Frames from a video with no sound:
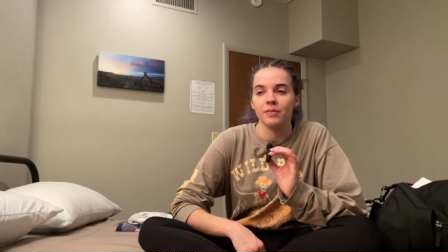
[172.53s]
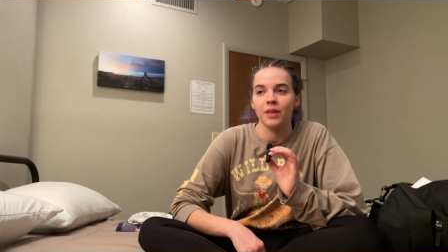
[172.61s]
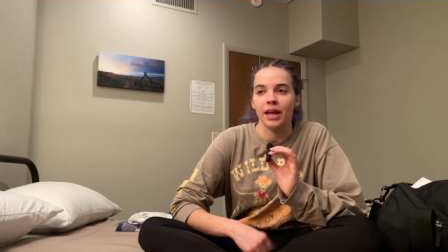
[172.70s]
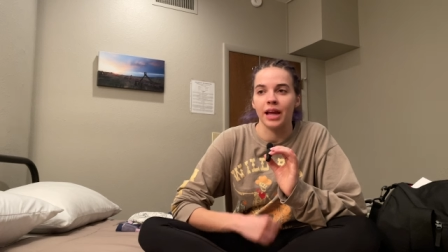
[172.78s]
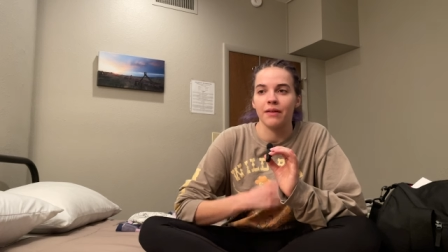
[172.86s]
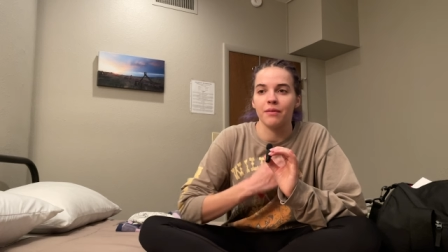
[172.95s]

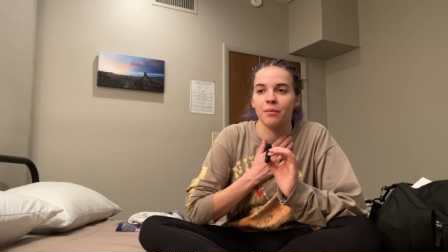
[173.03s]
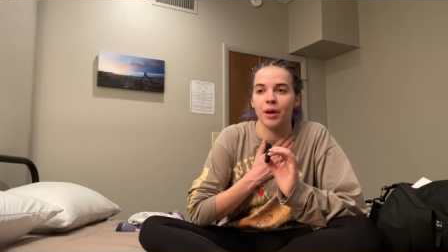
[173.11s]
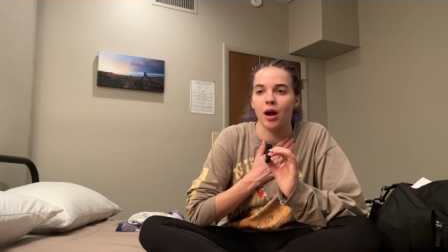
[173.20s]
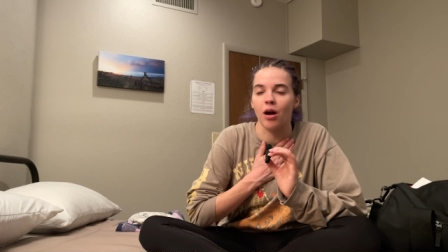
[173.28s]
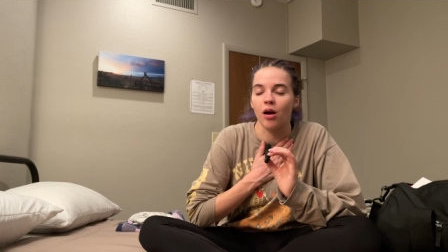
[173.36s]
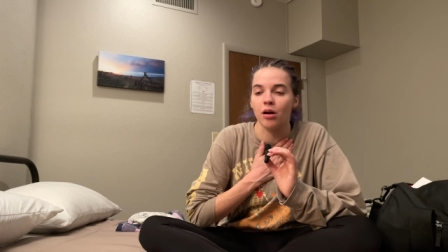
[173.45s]
like
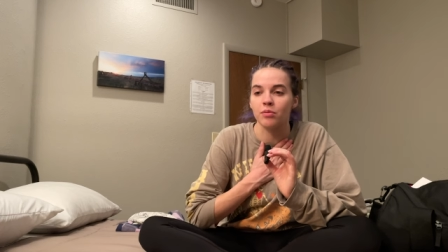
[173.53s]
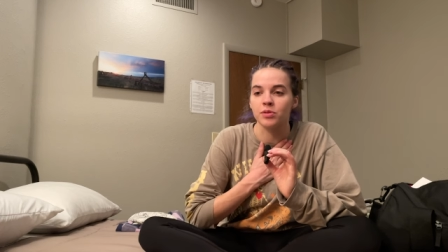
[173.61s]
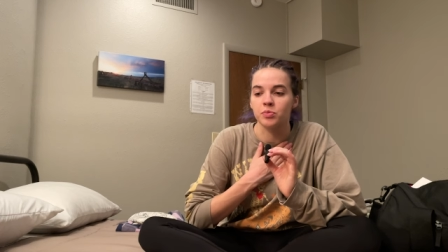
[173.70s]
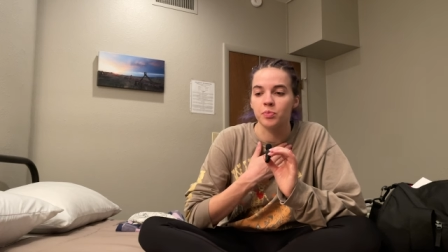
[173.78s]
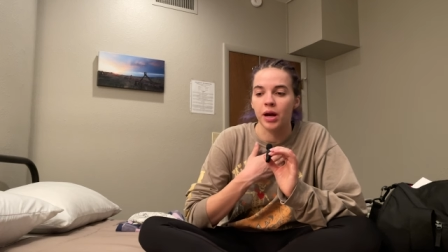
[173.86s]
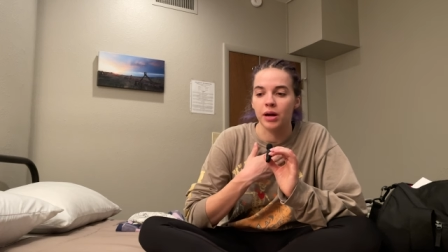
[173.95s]
my heart
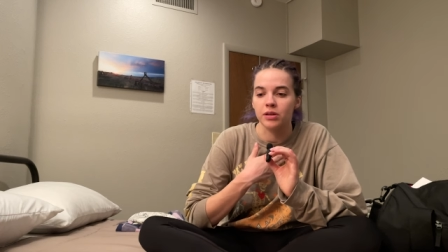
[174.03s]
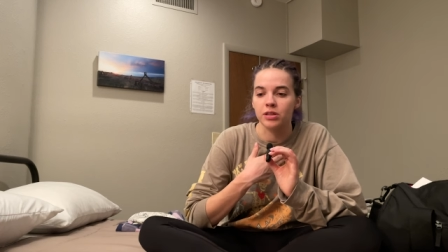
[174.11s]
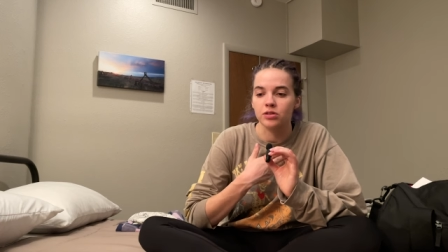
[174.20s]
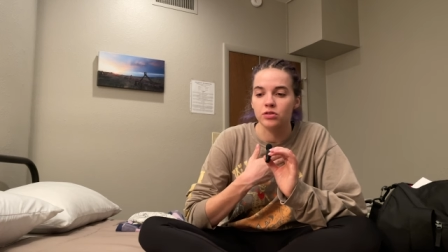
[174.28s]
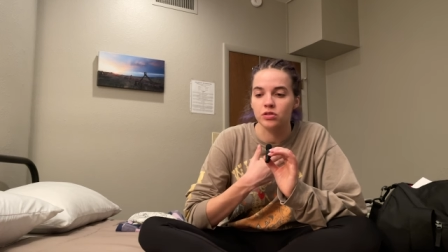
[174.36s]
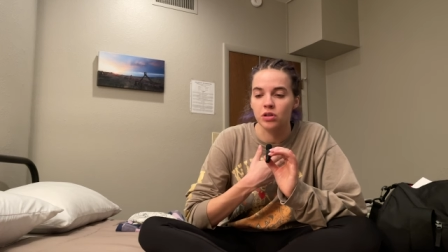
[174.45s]
was
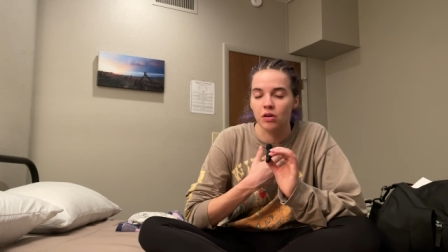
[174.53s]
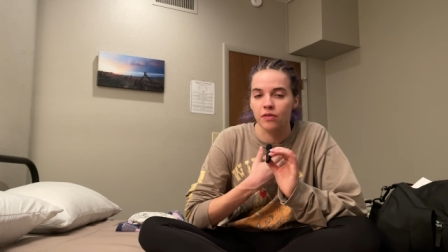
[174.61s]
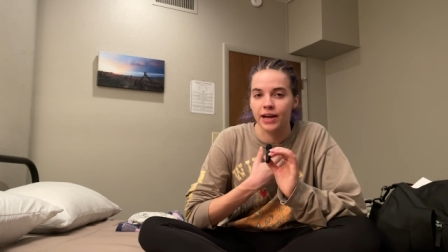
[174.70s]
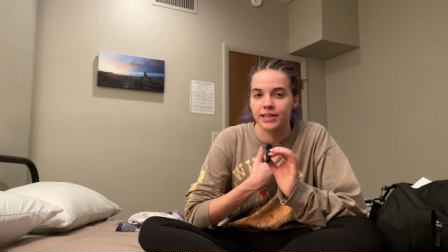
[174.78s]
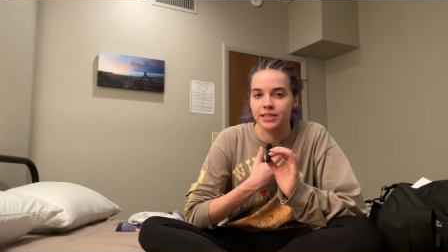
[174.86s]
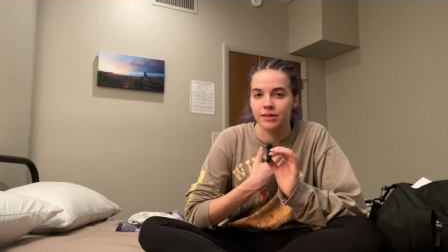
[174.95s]
pounding so
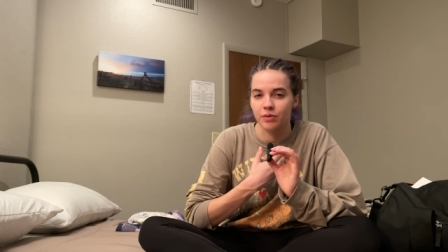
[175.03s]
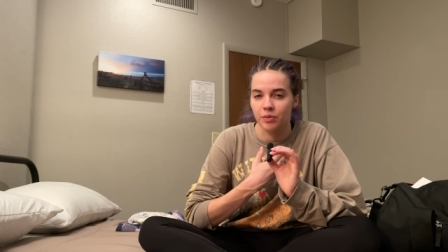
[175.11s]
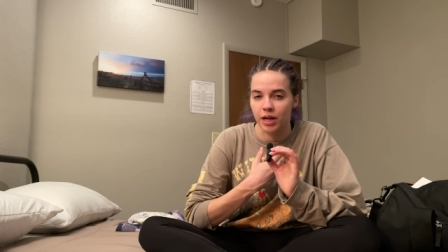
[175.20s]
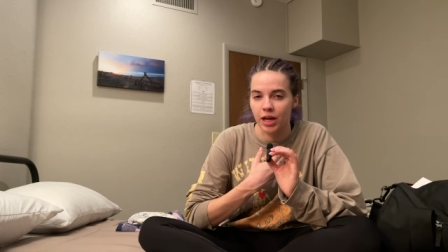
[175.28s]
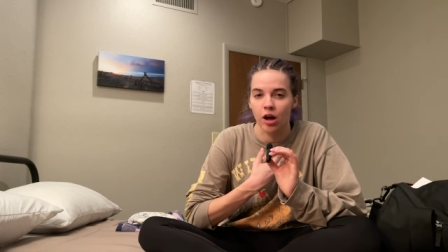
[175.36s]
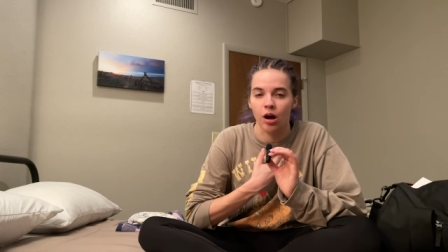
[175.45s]
fast even
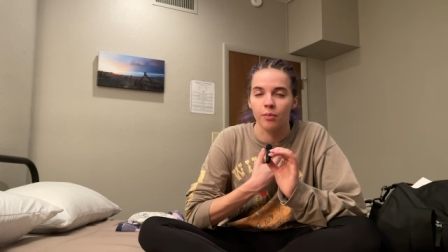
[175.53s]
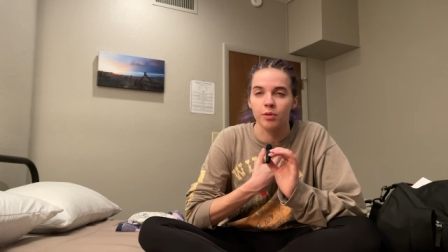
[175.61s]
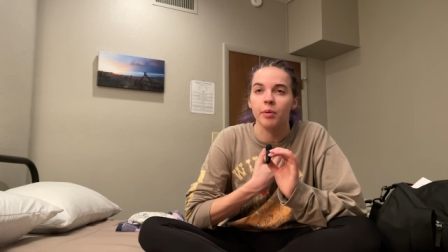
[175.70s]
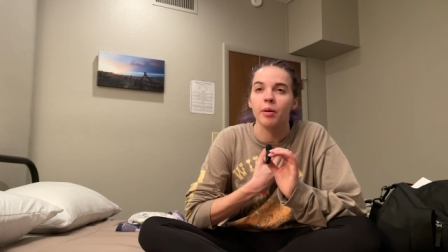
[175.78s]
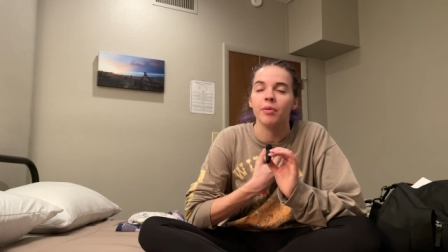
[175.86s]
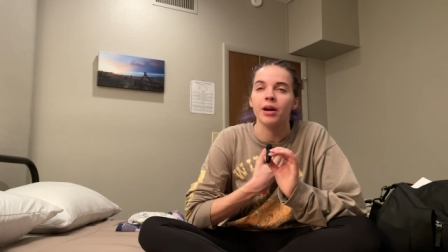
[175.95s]
when I
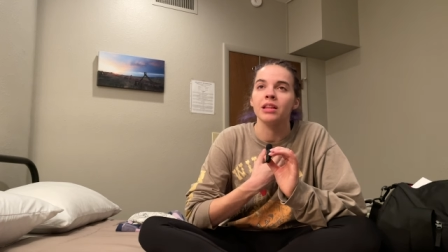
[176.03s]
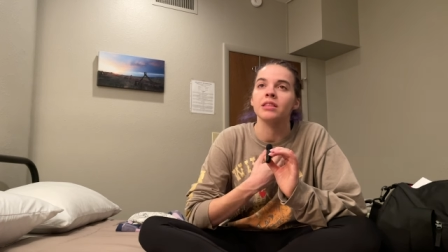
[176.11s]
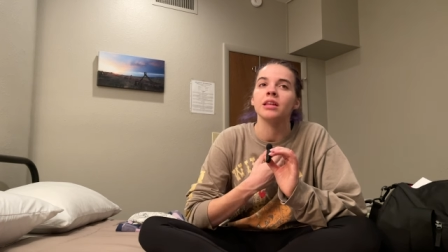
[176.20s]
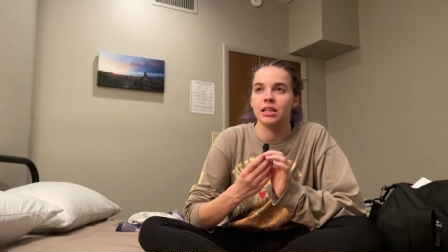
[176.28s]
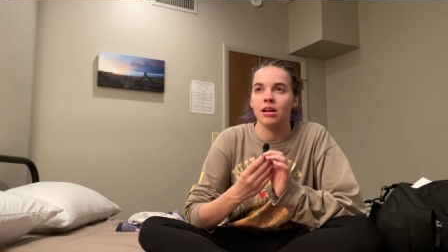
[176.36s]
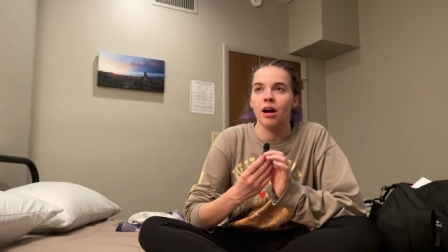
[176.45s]
calmed my breath,
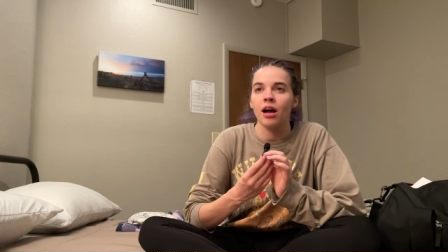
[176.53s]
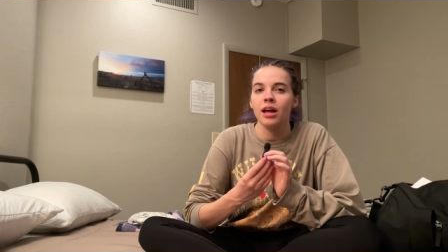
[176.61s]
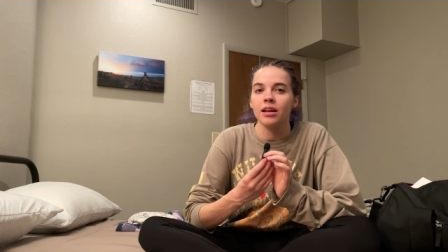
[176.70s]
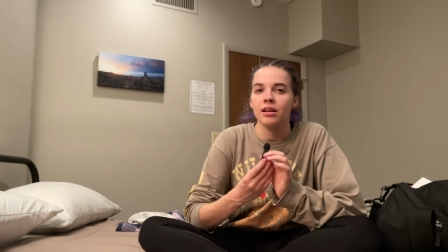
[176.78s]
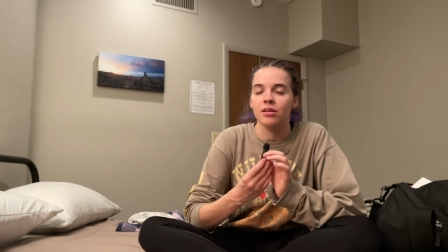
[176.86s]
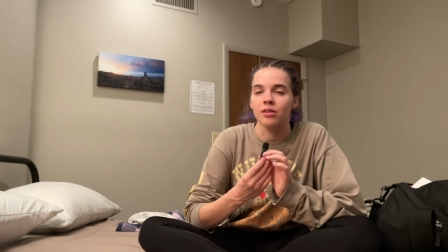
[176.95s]
not
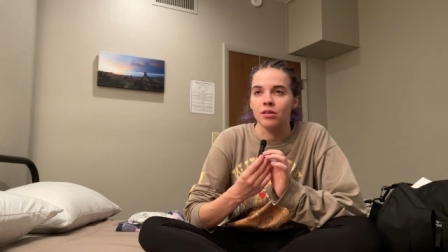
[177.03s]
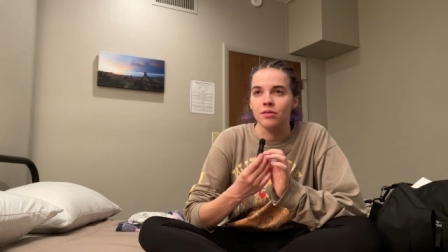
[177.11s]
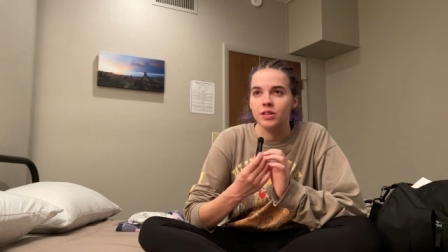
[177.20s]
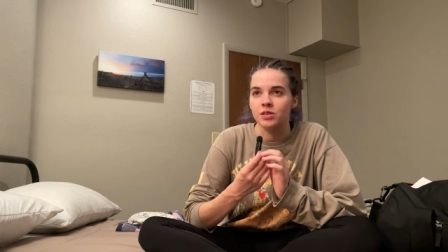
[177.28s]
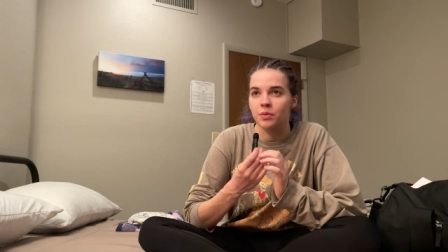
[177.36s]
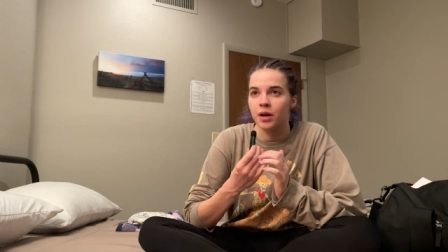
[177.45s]
in a
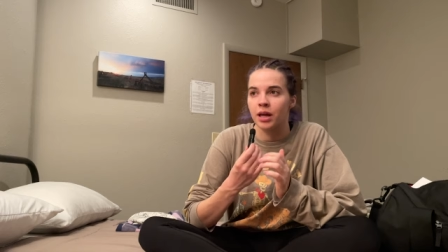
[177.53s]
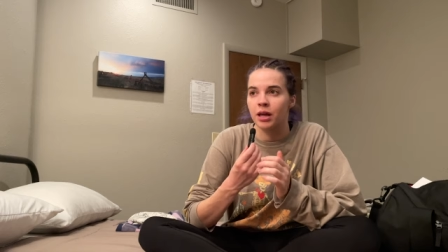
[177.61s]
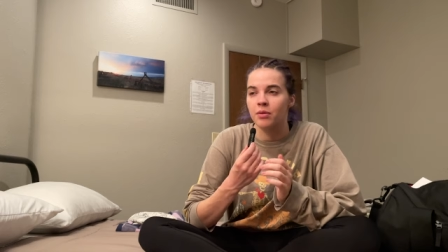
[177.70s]
nervous way.